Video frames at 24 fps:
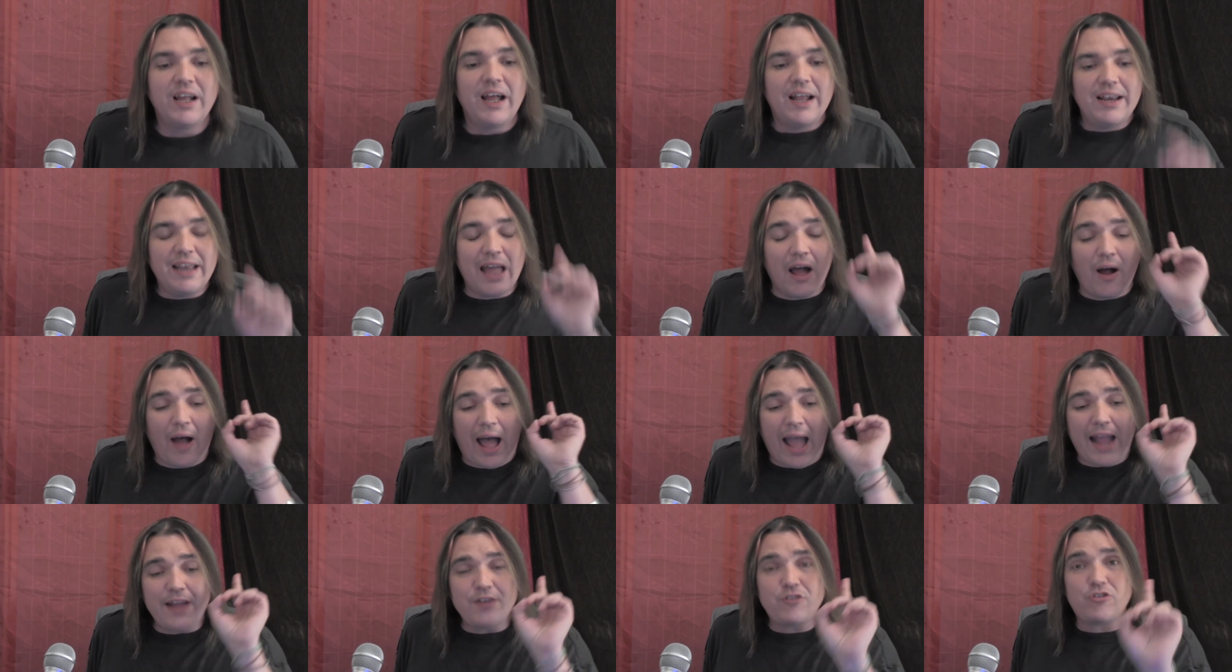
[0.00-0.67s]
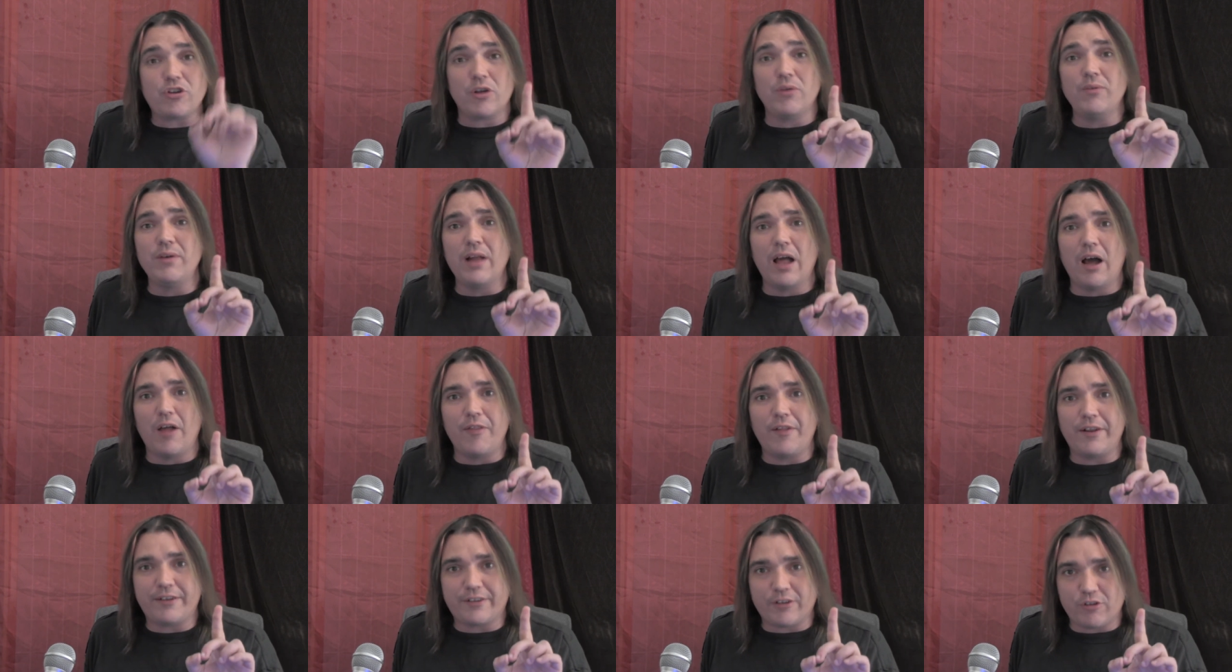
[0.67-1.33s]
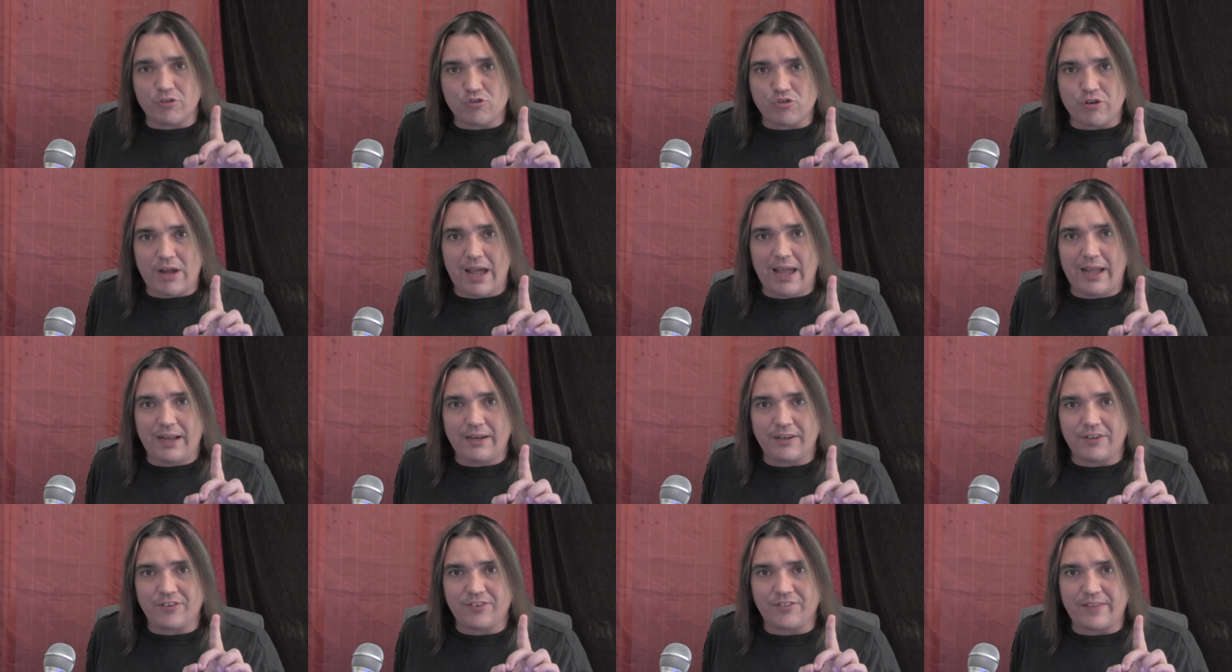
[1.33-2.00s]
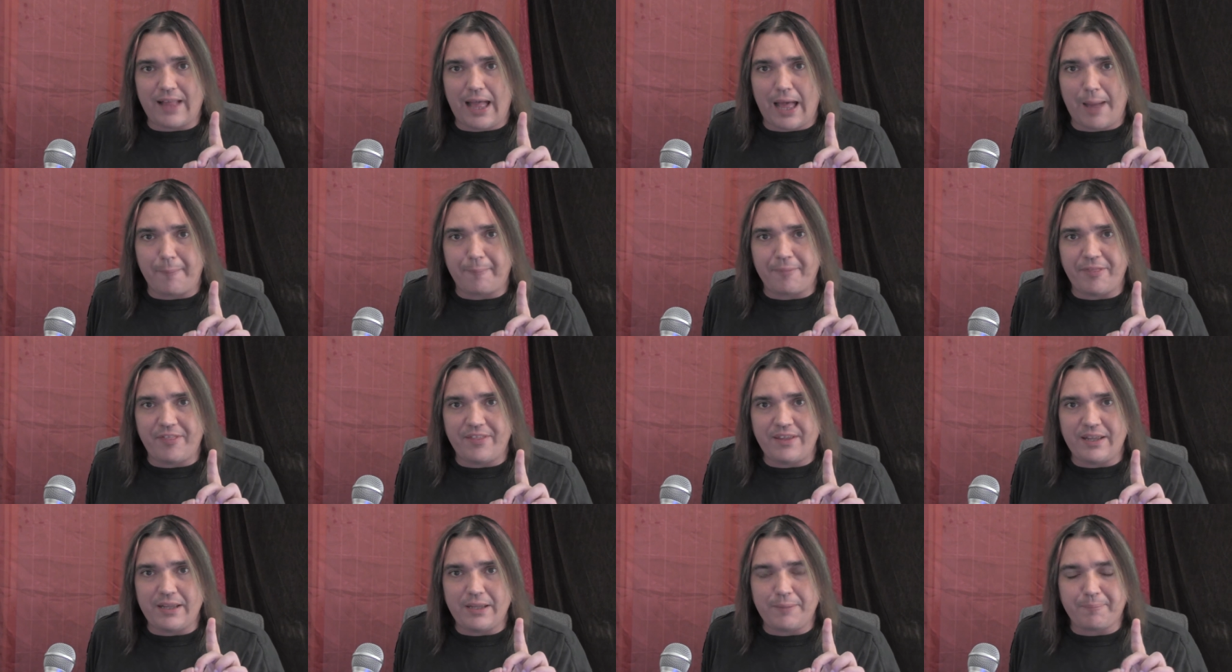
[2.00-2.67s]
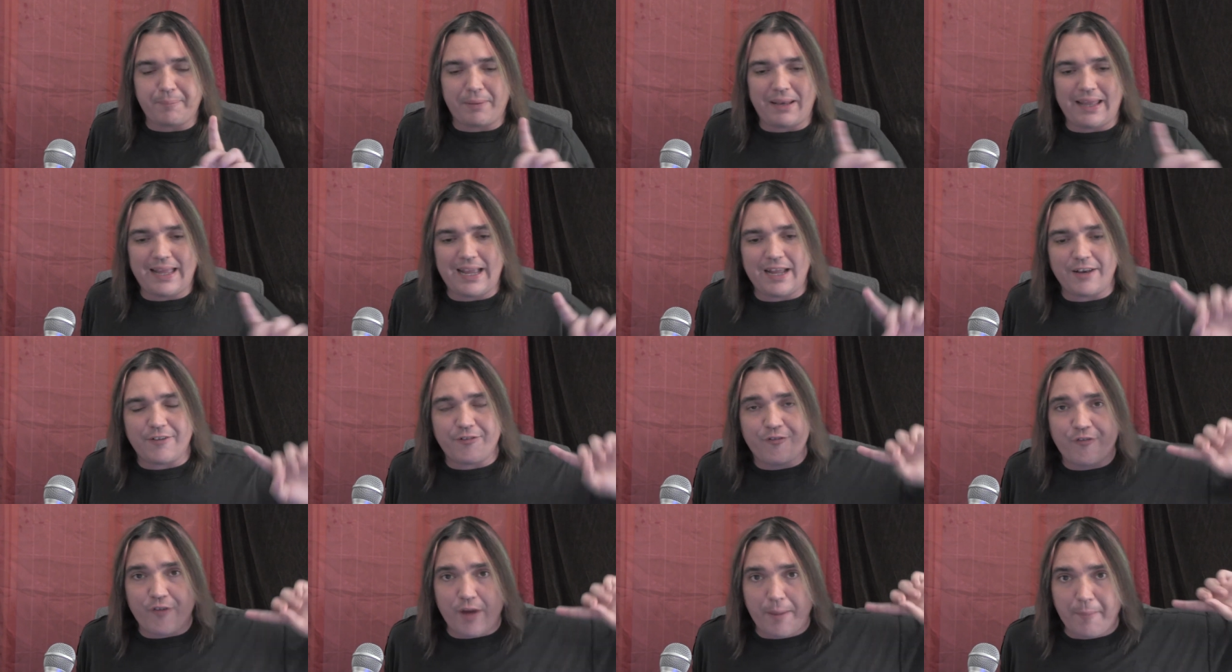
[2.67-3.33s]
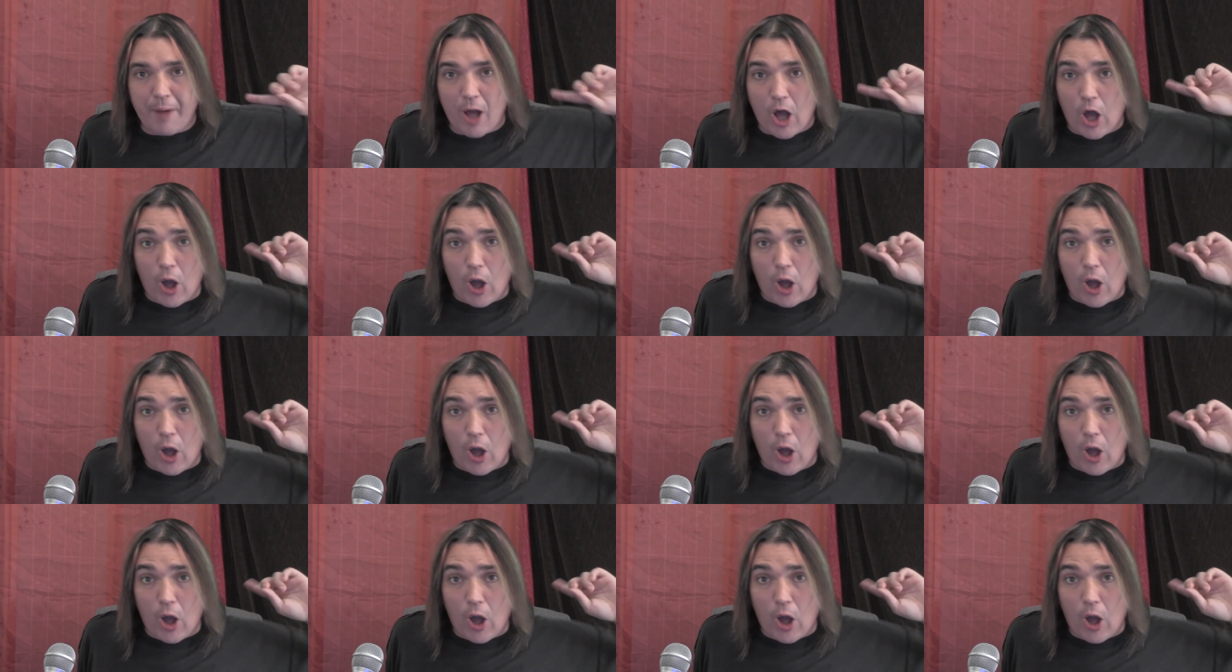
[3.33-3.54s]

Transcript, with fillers: Now, I do know that they're trying to stop the plant from